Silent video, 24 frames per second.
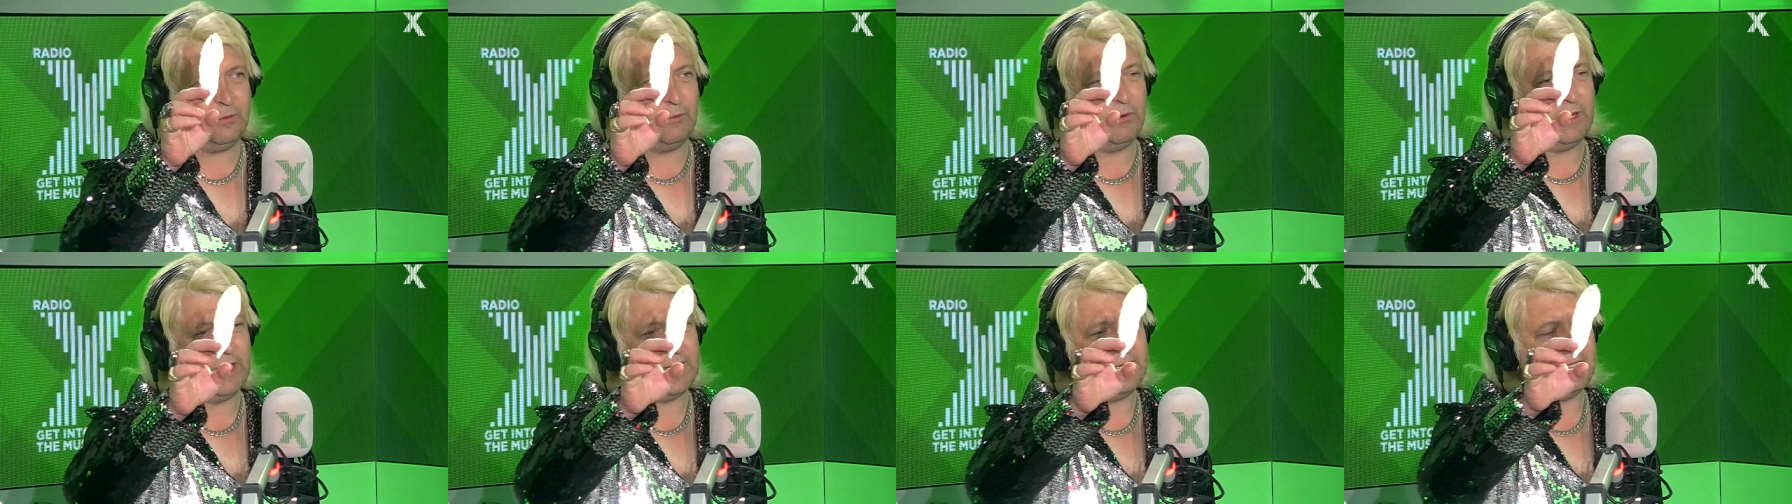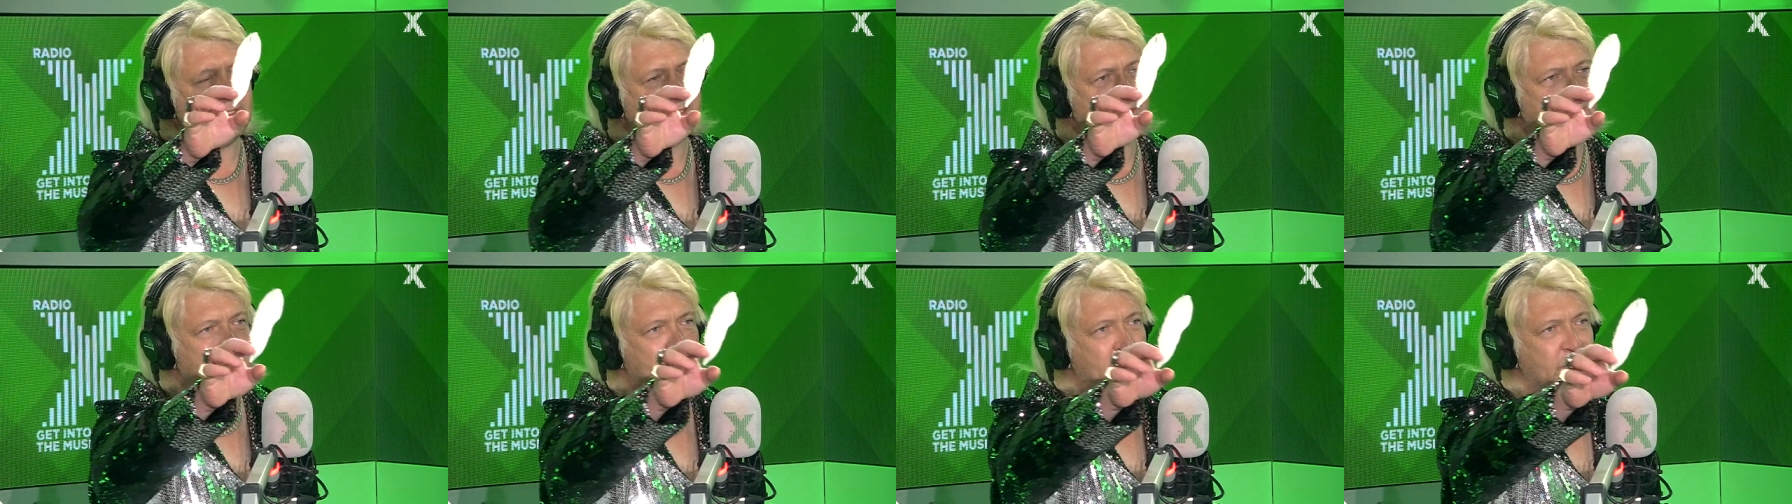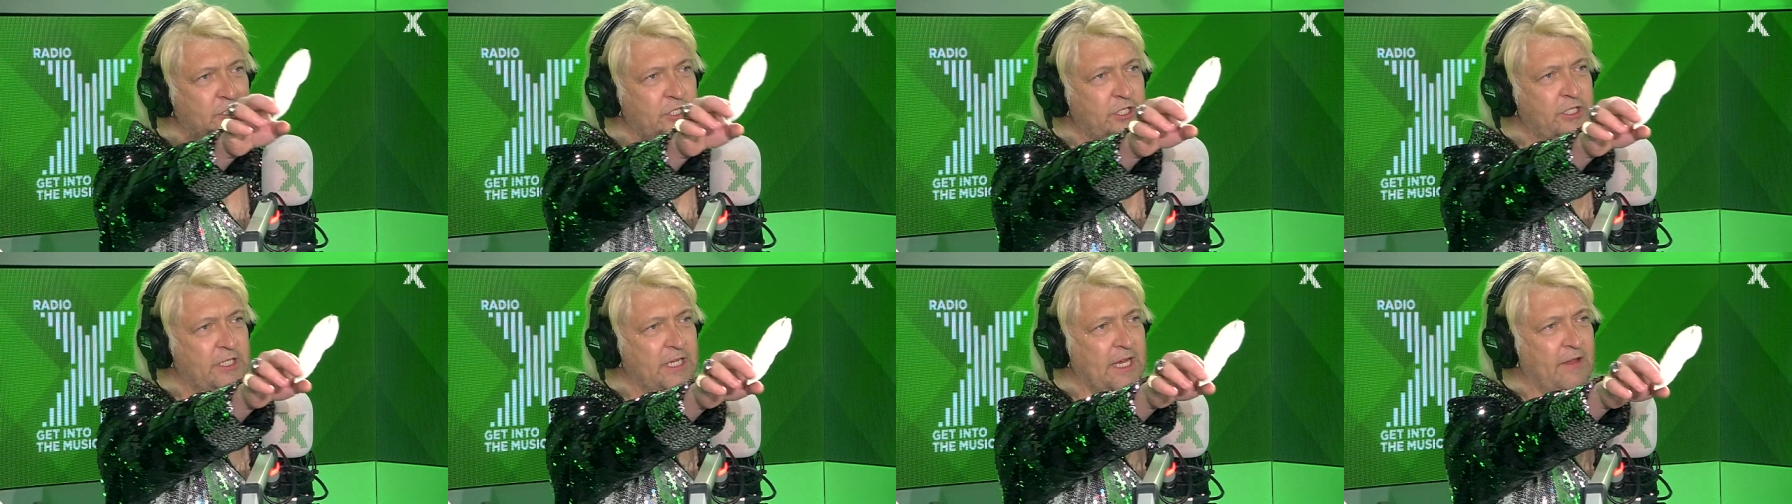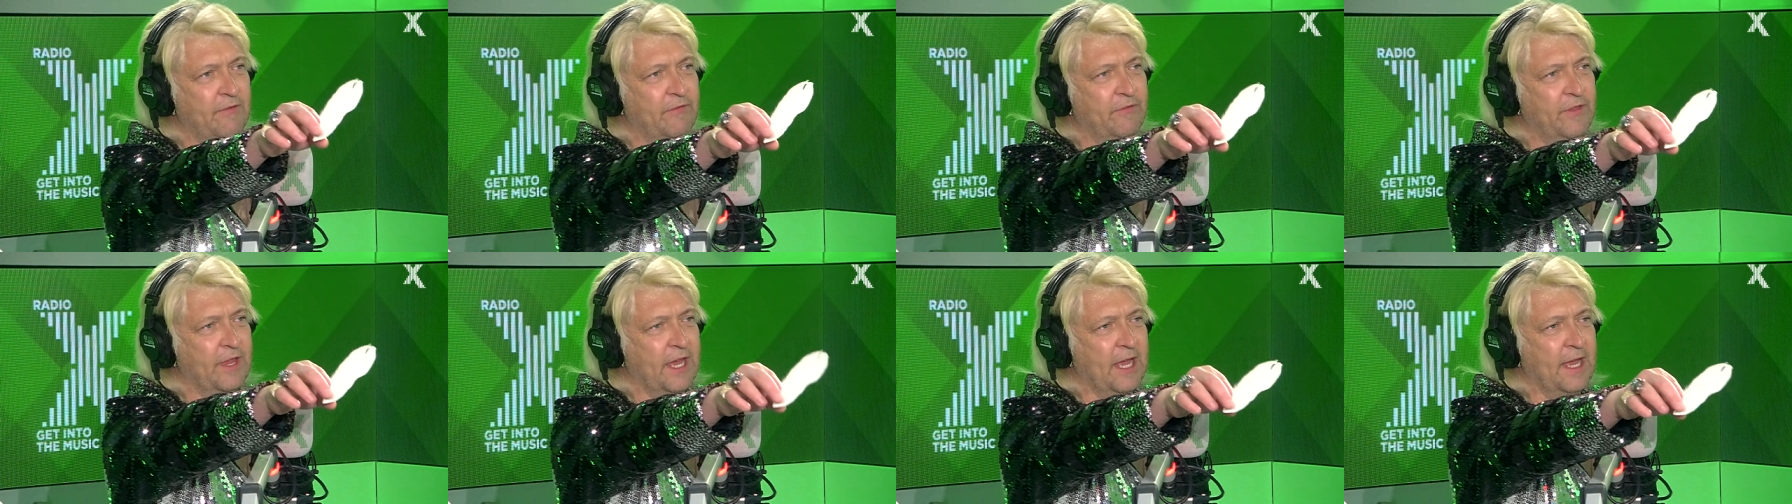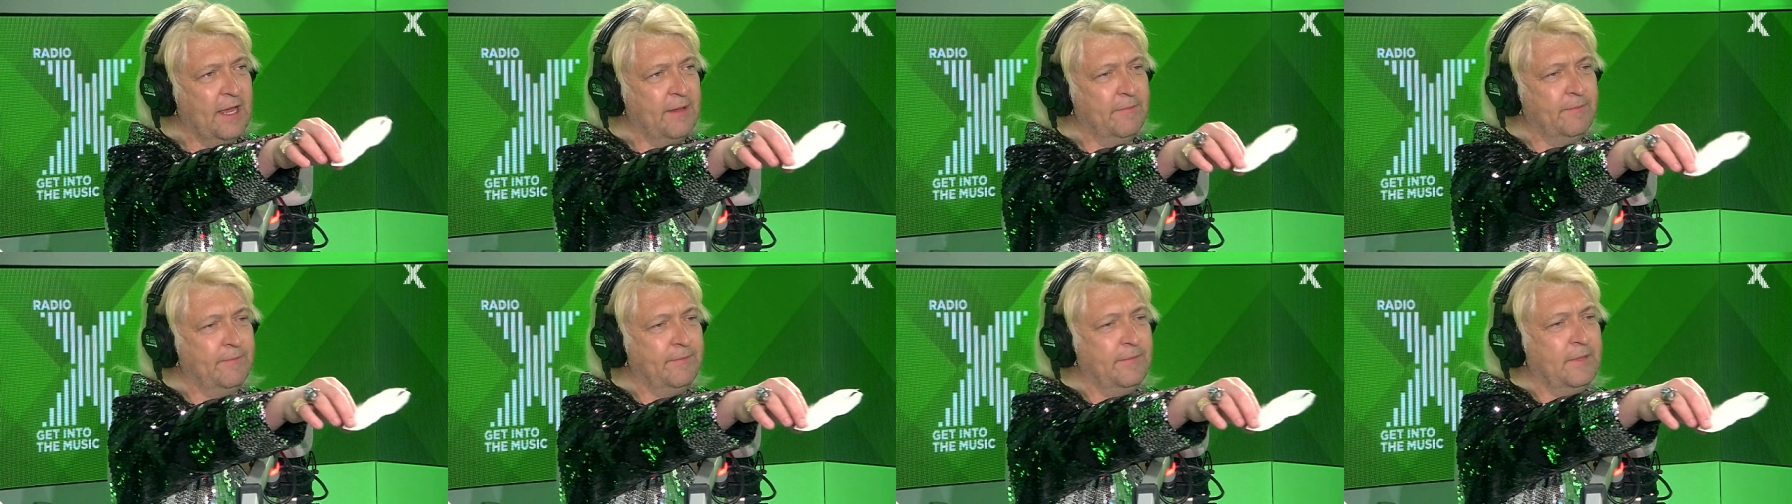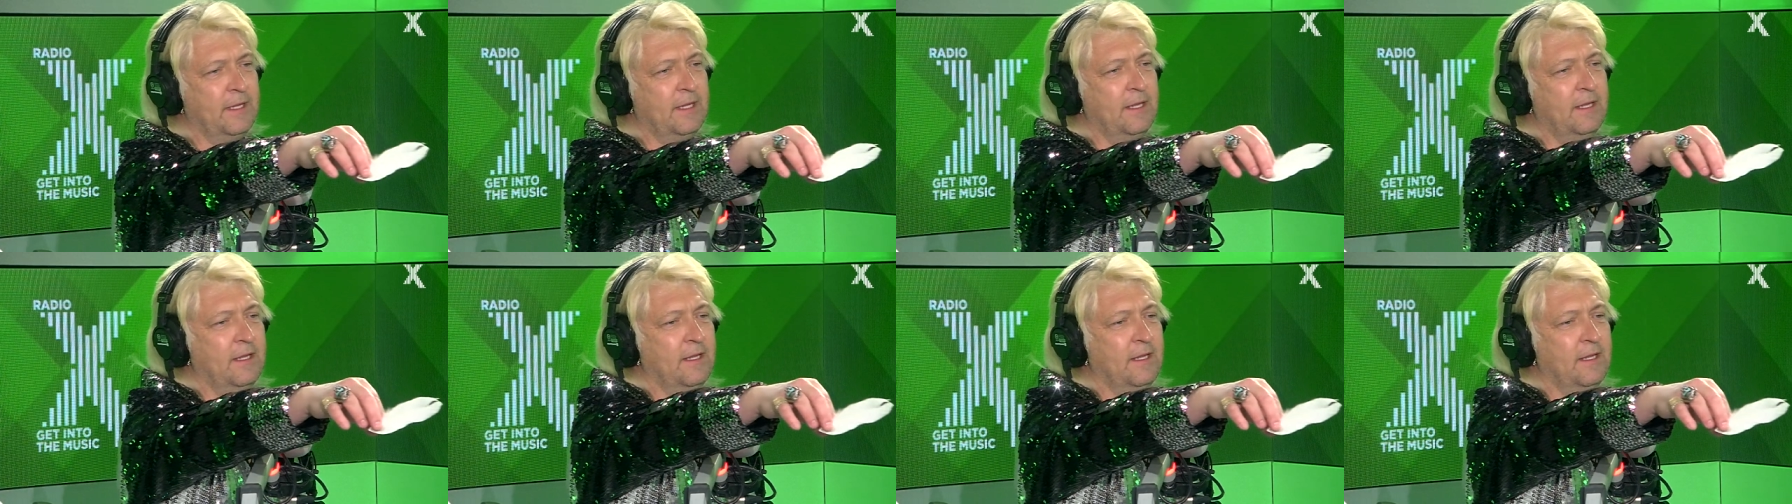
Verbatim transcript: wings. Oh, that. Wow,